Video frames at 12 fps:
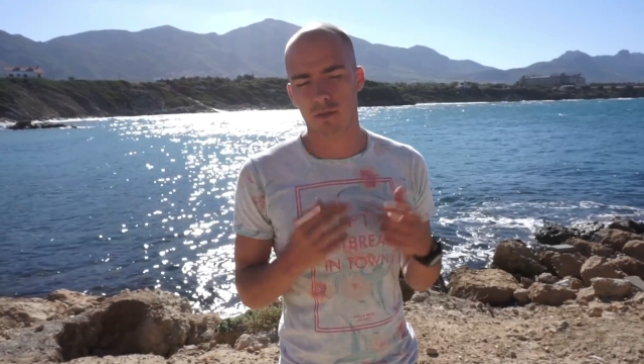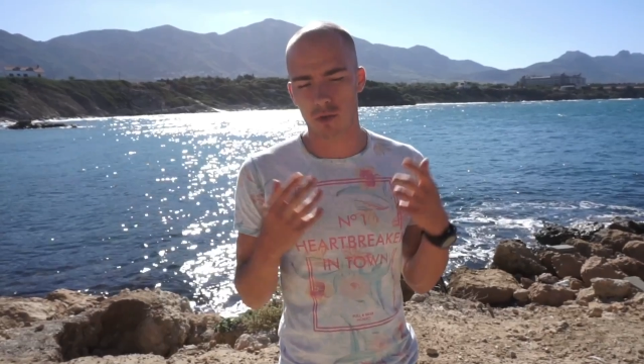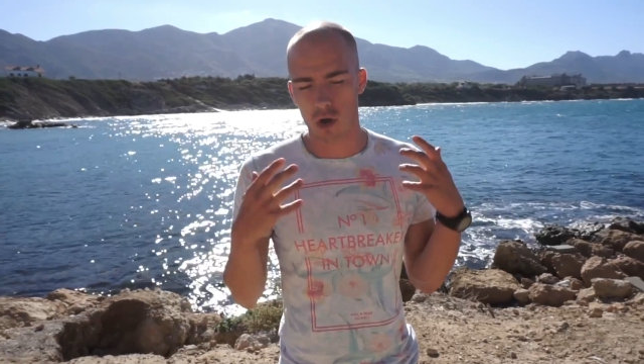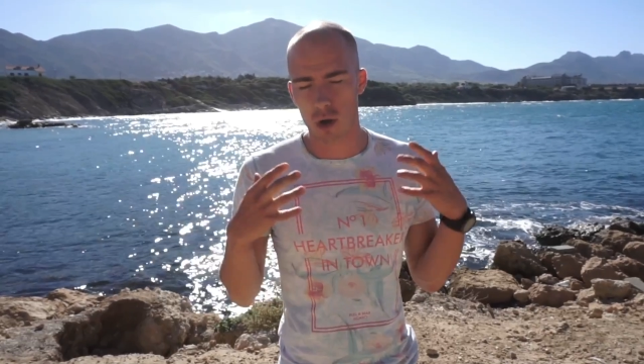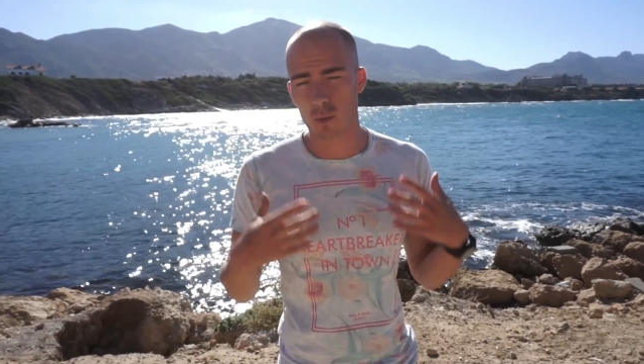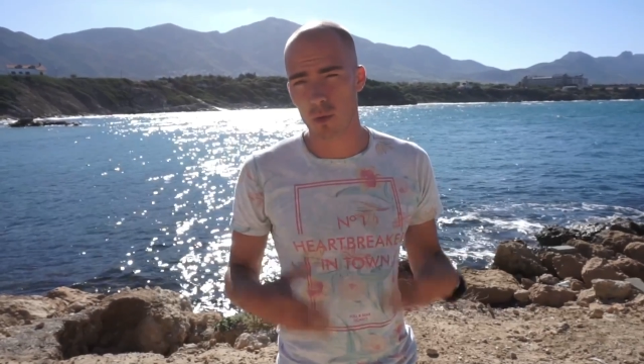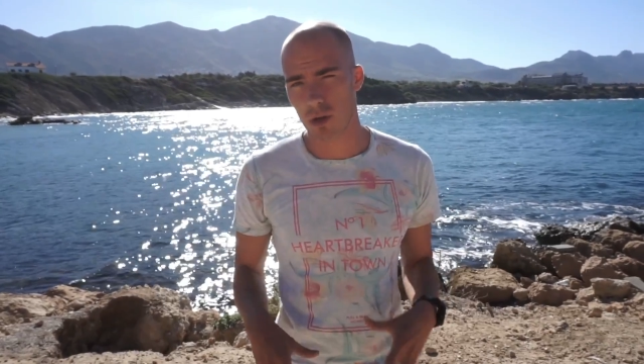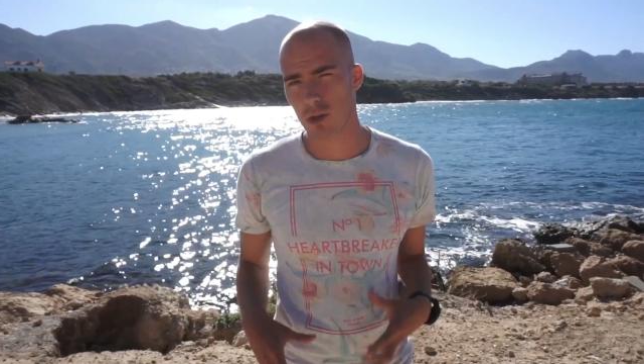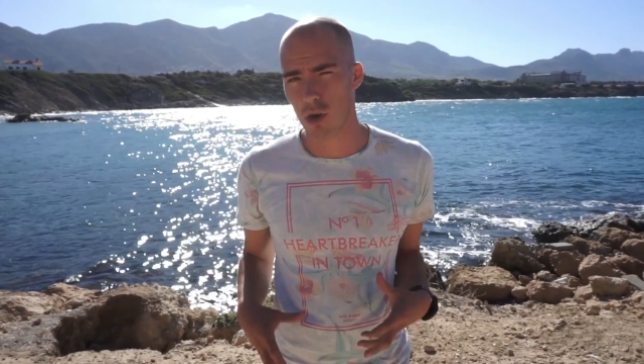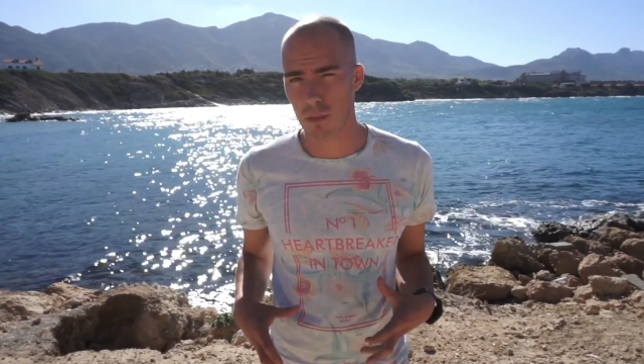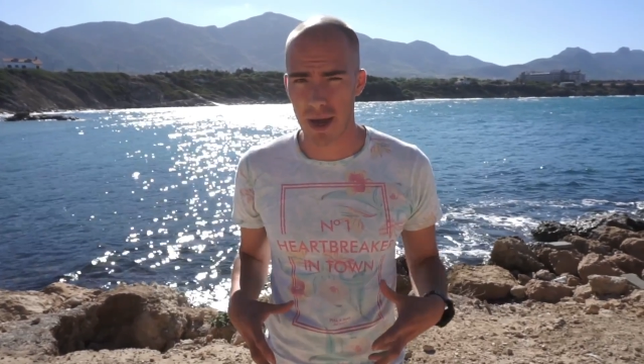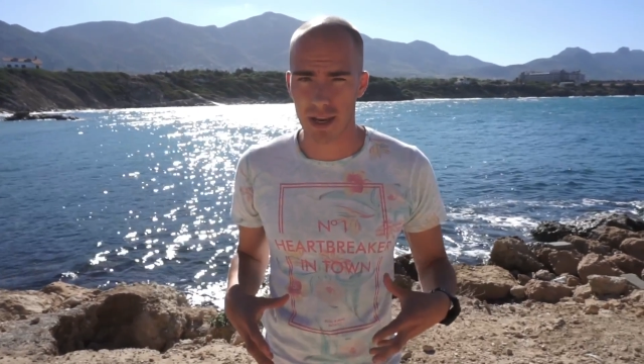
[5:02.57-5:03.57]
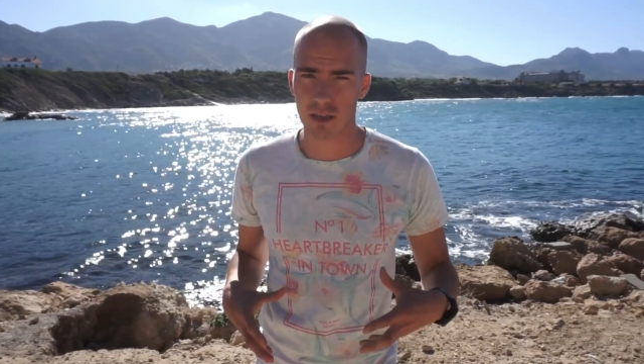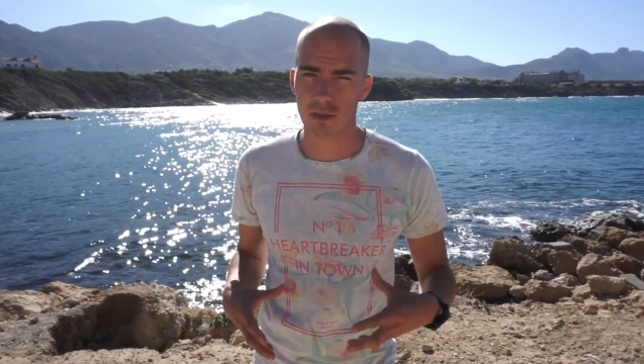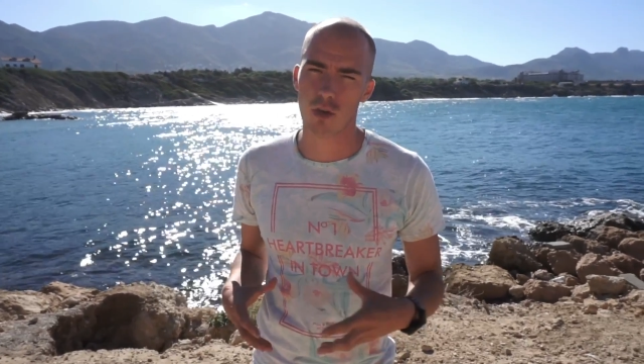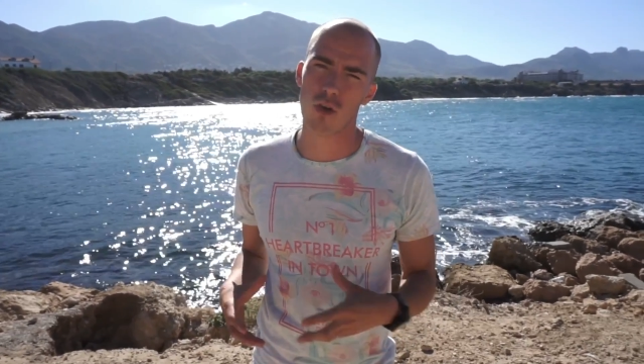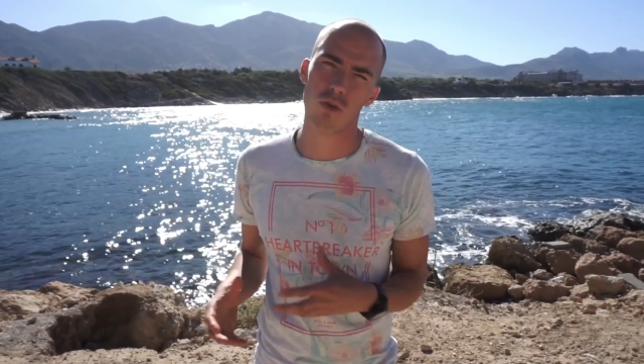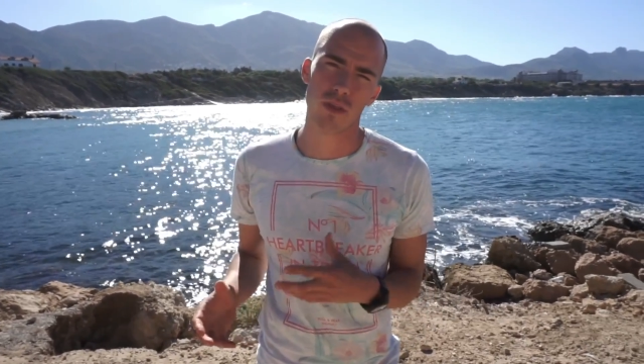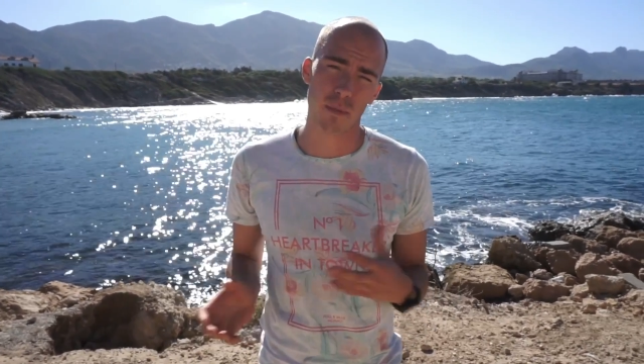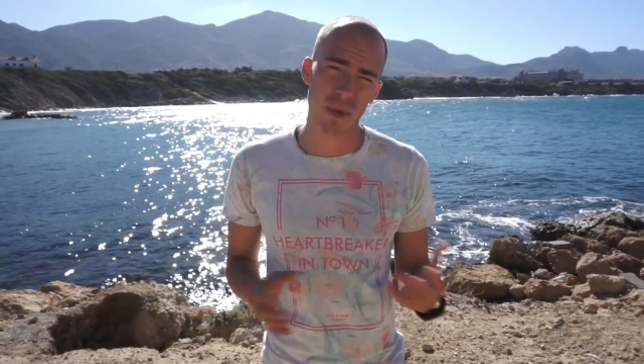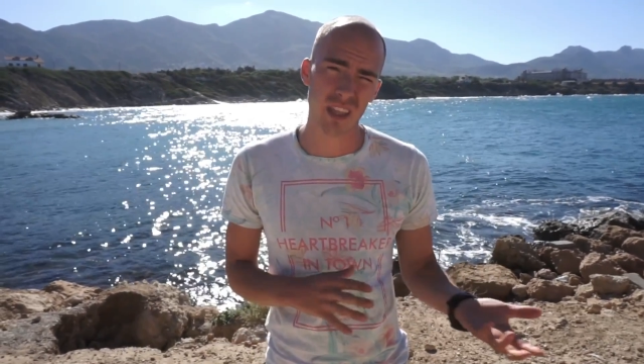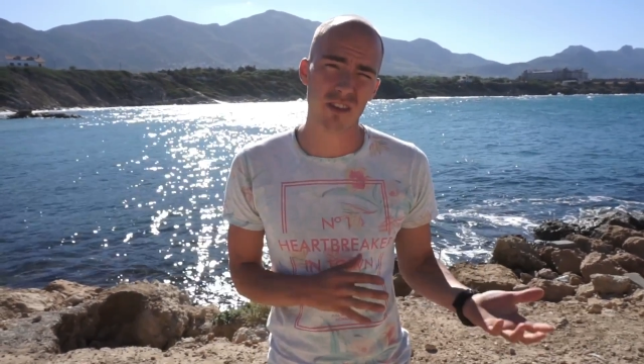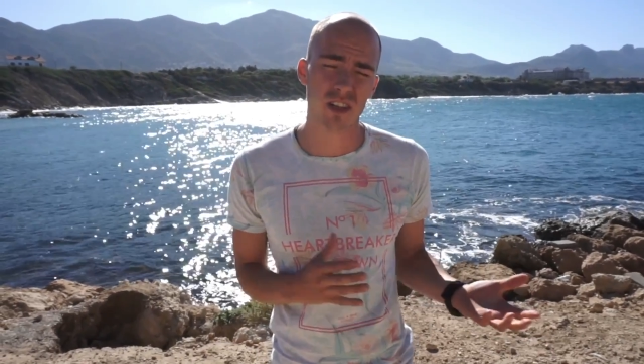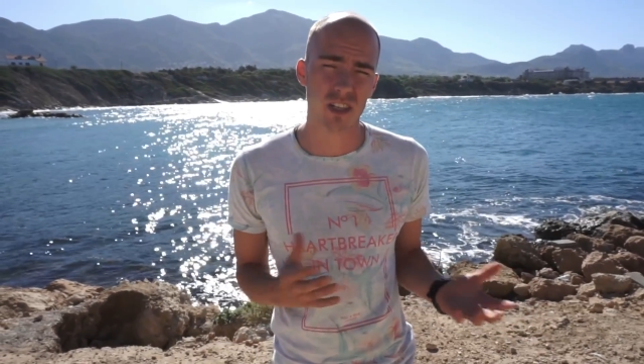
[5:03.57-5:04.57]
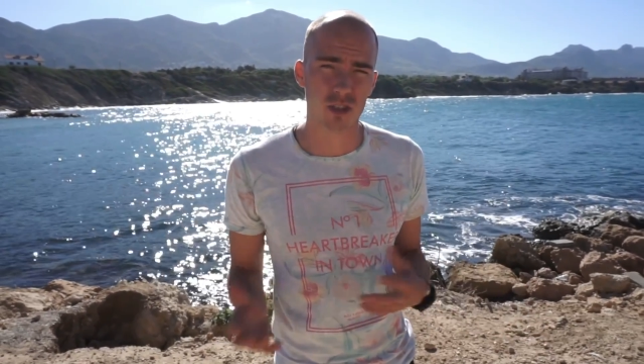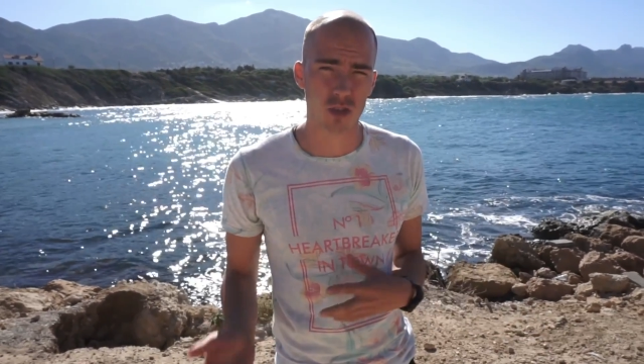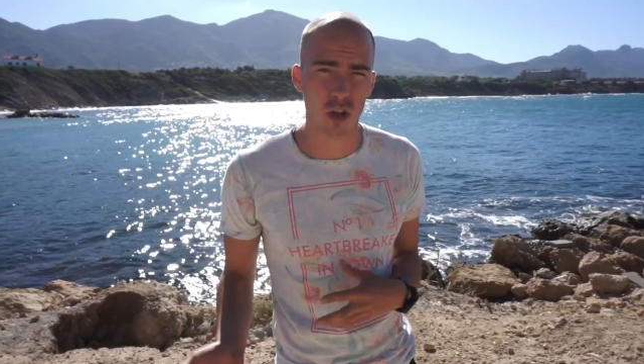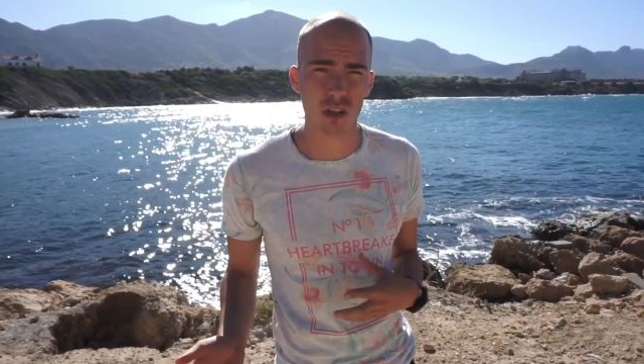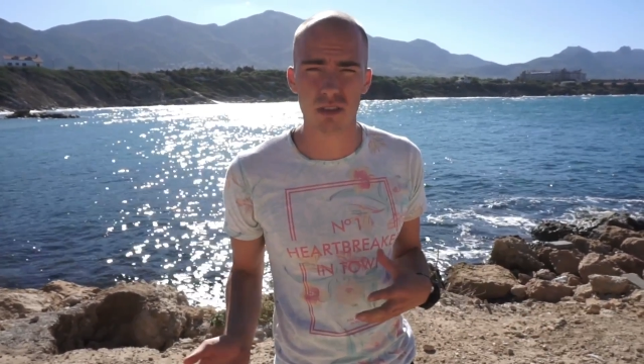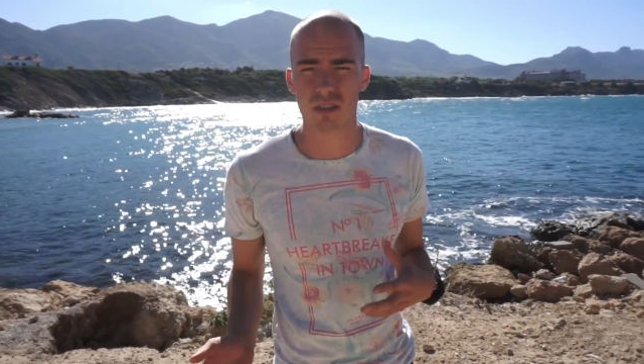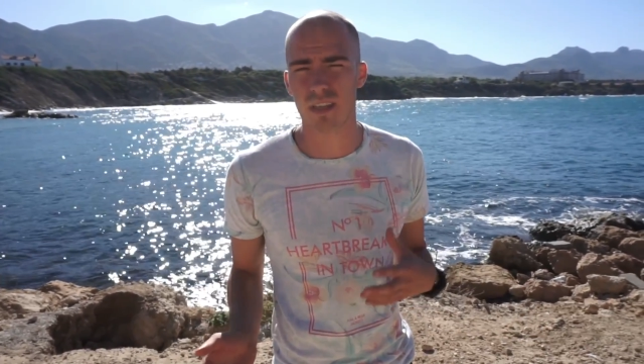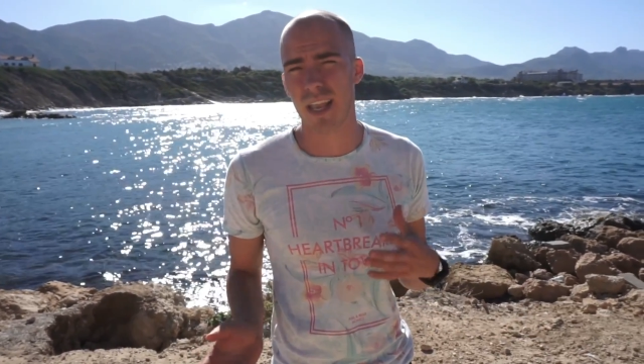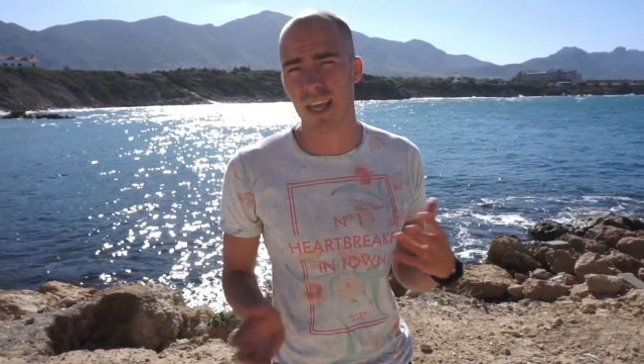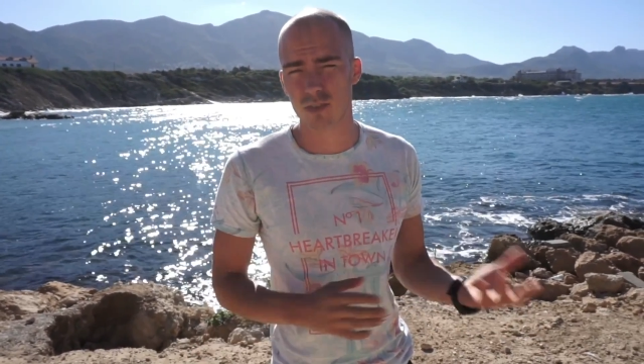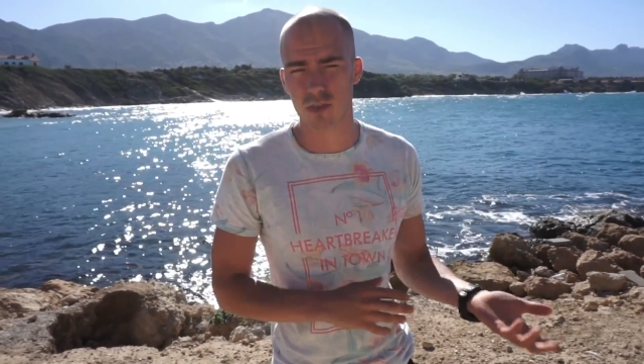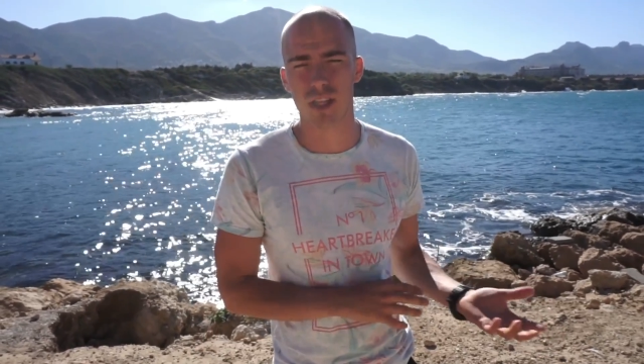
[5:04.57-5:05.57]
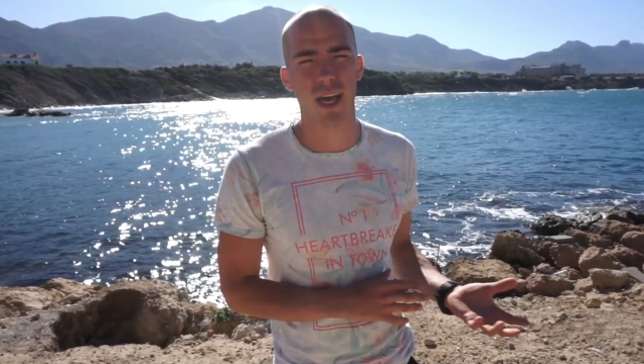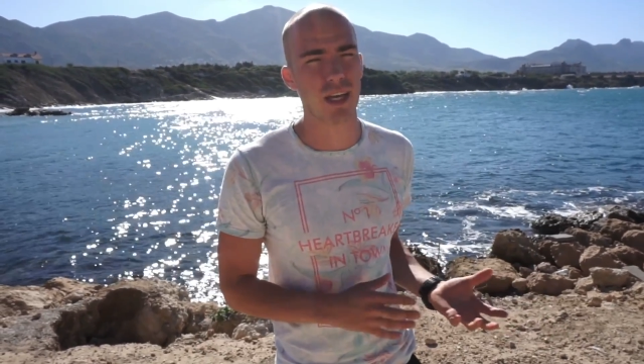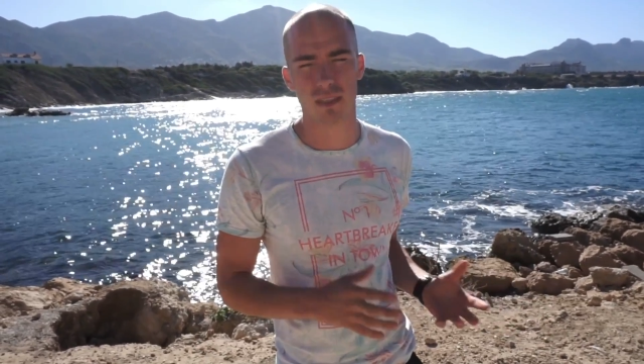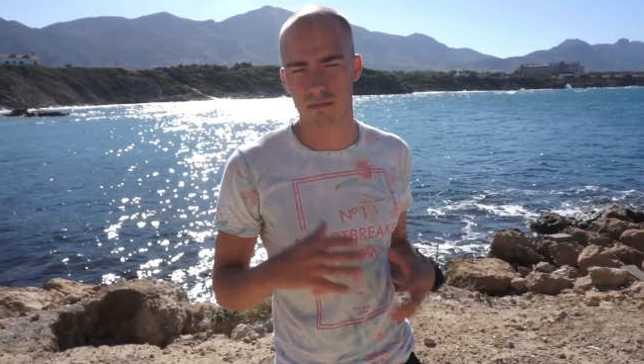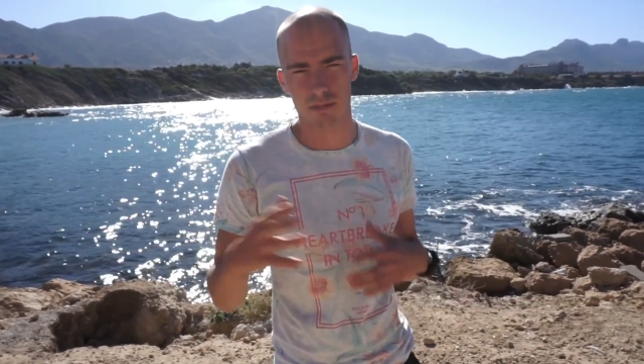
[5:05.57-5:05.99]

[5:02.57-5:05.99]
from your body. So the minerals, salts, electrolytes.